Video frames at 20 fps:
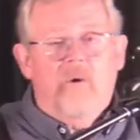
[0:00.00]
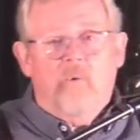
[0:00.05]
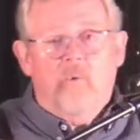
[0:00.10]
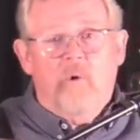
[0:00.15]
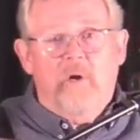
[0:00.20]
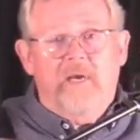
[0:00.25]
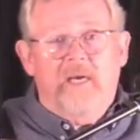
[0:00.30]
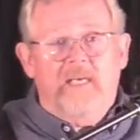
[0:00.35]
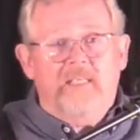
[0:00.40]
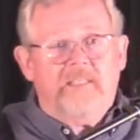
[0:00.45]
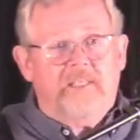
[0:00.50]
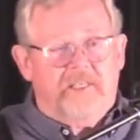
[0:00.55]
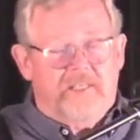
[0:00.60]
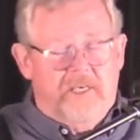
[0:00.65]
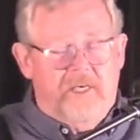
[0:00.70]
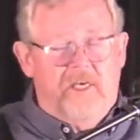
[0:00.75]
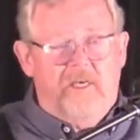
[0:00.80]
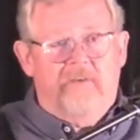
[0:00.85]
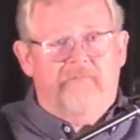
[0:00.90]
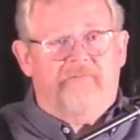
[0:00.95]
We
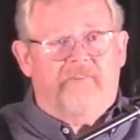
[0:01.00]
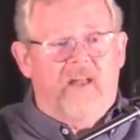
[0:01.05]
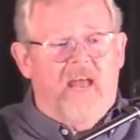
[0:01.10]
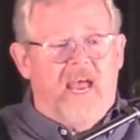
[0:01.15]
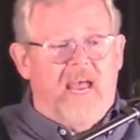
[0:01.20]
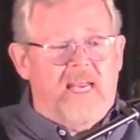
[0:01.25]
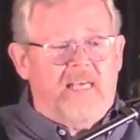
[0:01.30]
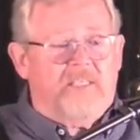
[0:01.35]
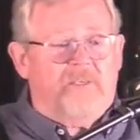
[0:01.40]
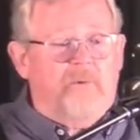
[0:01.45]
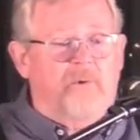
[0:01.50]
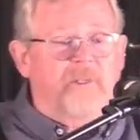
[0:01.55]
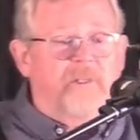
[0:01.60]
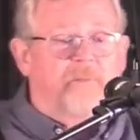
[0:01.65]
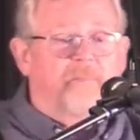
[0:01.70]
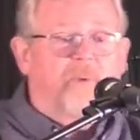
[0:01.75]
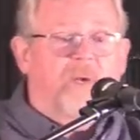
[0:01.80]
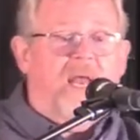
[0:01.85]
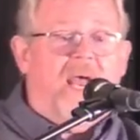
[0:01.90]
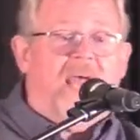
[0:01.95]
see flags
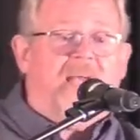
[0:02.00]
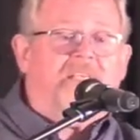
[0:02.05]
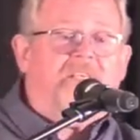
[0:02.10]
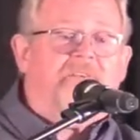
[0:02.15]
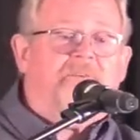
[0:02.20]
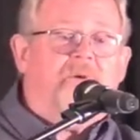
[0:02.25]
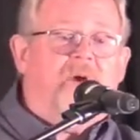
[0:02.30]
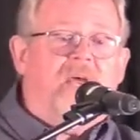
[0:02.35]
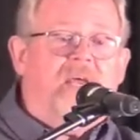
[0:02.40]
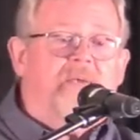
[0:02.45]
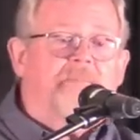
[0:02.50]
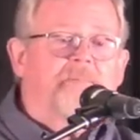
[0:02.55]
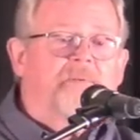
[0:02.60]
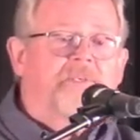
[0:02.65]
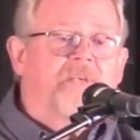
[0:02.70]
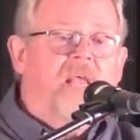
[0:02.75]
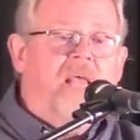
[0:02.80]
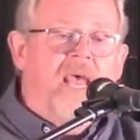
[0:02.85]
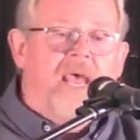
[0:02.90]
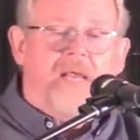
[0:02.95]
with black
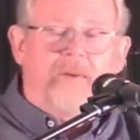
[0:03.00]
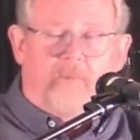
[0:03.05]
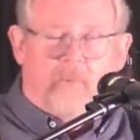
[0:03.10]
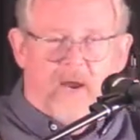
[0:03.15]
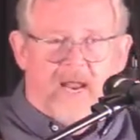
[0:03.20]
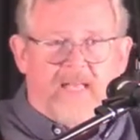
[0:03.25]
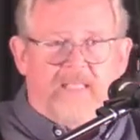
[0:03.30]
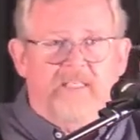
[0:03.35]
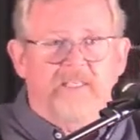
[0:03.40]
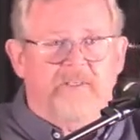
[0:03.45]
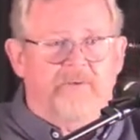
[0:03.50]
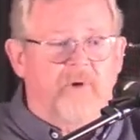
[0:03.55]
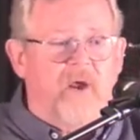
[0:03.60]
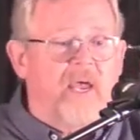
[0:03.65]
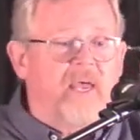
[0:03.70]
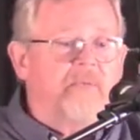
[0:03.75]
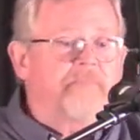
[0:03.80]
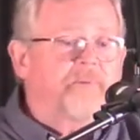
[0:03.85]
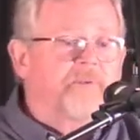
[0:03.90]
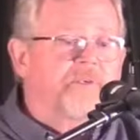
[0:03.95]
stripes and red
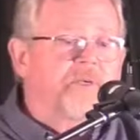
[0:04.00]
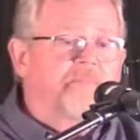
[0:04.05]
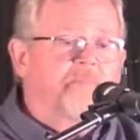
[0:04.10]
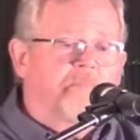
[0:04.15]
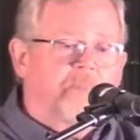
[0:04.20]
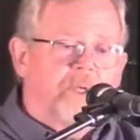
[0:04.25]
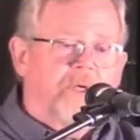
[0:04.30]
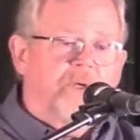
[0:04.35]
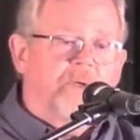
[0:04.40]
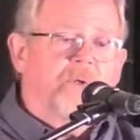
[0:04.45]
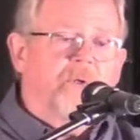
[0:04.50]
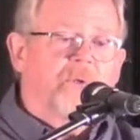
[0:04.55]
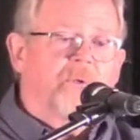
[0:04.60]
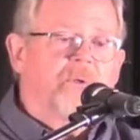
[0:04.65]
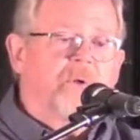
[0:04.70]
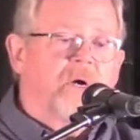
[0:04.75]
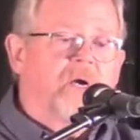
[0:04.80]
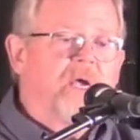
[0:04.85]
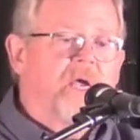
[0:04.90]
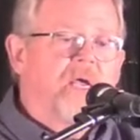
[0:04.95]
stripes and
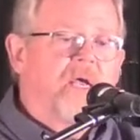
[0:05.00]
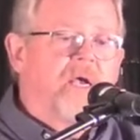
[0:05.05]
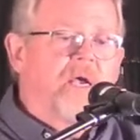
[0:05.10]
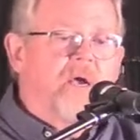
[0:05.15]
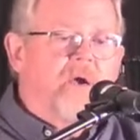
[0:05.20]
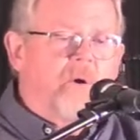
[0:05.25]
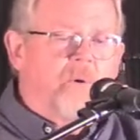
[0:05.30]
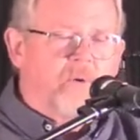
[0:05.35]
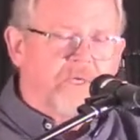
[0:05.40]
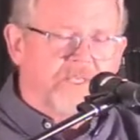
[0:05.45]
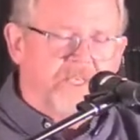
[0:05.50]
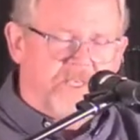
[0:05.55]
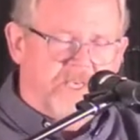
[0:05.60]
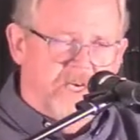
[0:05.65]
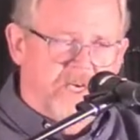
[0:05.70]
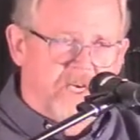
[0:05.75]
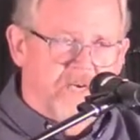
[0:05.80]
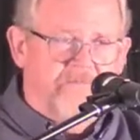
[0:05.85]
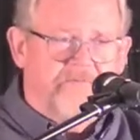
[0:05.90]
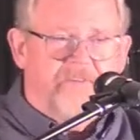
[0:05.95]
blue
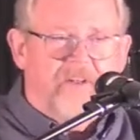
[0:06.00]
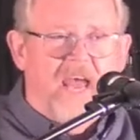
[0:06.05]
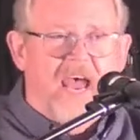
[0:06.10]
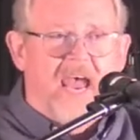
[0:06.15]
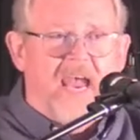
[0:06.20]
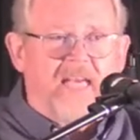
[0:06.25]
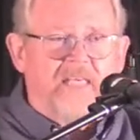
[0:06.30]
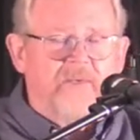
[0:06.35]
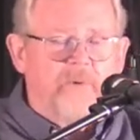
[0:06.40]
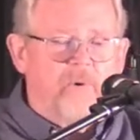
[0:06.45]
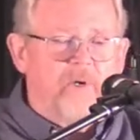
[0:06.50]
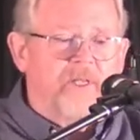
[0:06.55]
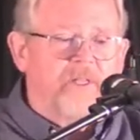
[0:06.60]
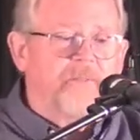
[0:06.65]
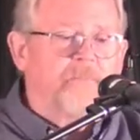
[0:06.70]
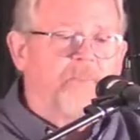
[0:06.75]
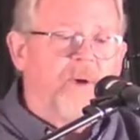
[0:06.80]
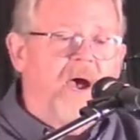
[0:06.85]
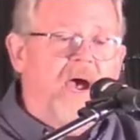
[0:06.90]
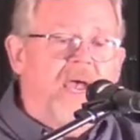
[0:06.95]
see flags
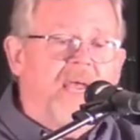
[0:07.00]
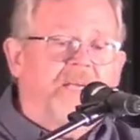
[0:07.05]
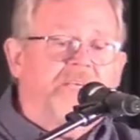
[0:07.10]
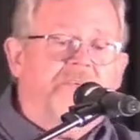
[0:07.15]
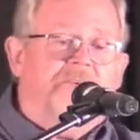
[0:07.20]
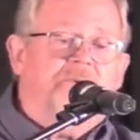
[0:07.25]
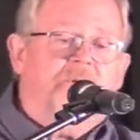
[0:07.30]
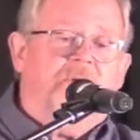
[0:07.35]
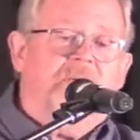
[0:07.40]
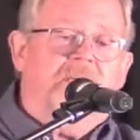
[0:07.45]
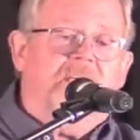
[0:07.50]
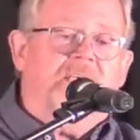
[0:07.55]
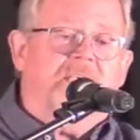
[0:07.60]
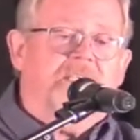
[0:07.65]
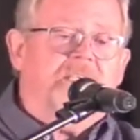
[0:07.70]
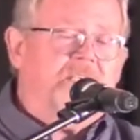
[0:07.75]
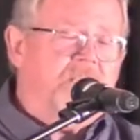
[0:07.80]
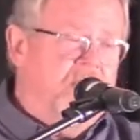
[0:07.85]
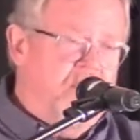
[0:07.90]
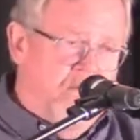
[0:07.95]
with pine
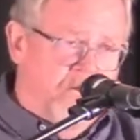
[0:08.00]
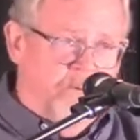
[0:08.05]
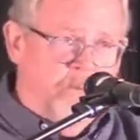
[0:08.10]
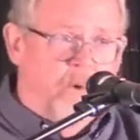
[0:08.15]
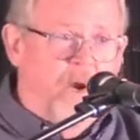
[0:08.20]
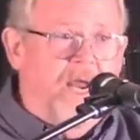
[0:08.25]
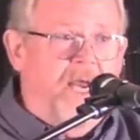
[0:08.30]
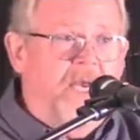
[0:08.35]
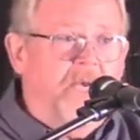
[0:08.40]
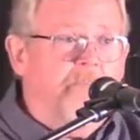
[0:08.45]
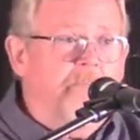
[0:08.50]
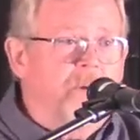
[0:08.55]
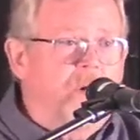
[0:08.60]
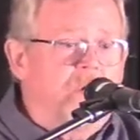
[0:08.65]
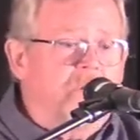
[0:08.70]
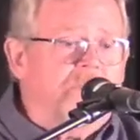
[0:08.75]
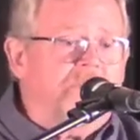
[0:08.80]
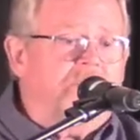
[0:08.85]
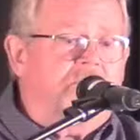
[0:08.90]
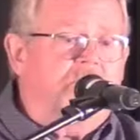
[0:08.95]
trees and
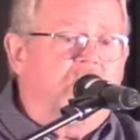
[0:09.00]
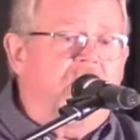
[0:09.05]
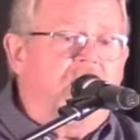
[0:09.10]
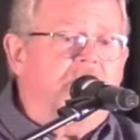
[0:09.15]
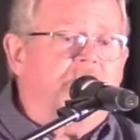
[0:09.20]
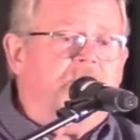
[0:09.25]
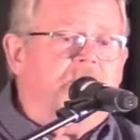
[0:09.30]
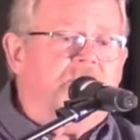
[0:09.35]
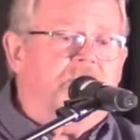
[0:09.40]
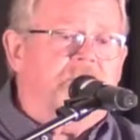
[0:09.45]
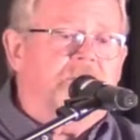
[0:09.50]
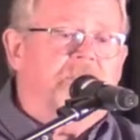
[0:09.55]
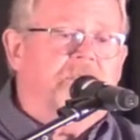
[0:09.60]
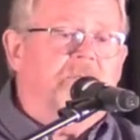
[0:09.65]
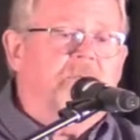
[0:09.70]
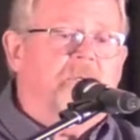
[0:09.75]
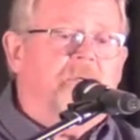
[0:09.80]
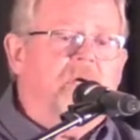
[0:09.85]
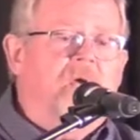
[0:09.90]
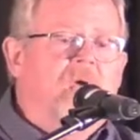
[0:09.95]
rainbow stripes
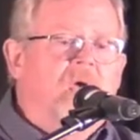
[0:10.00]
too.